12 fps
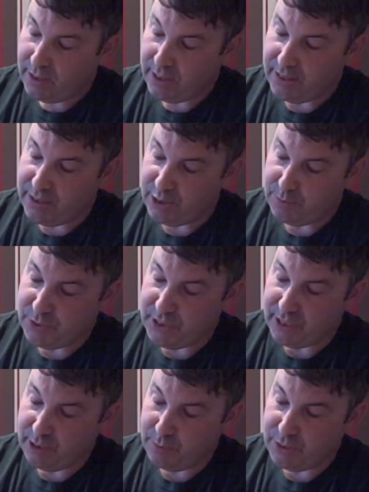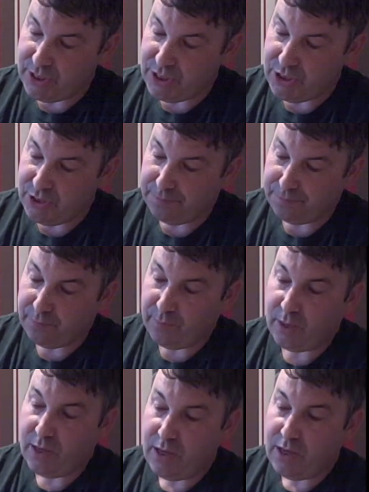in this particular position.
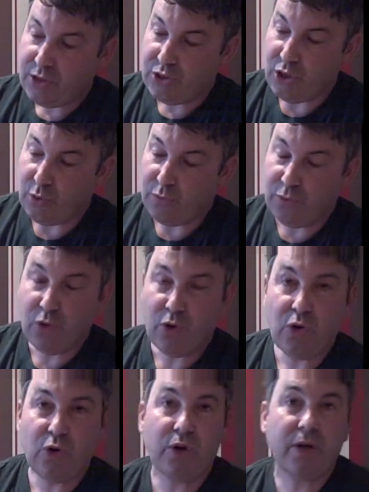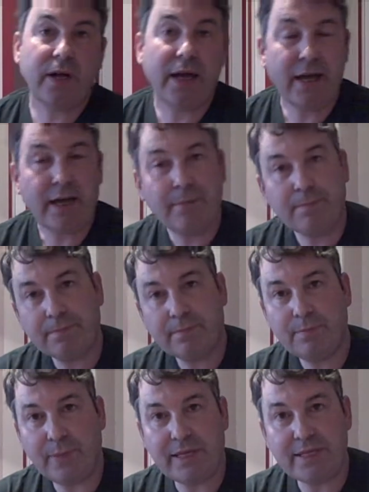So for
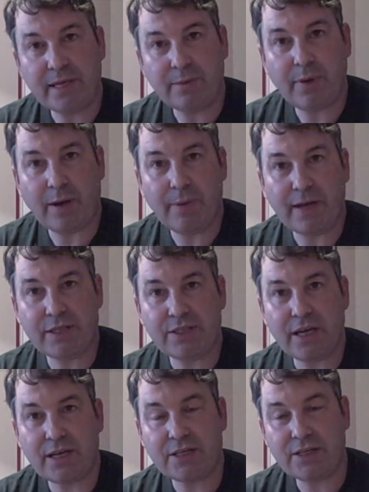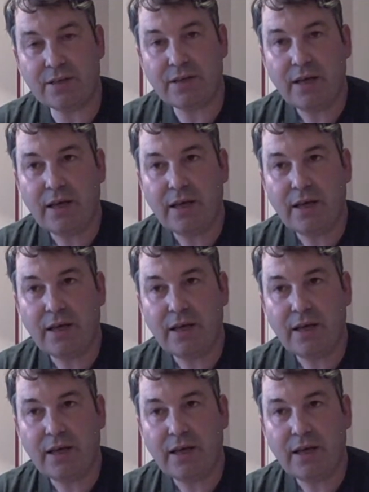Beat It by Michael Jackson,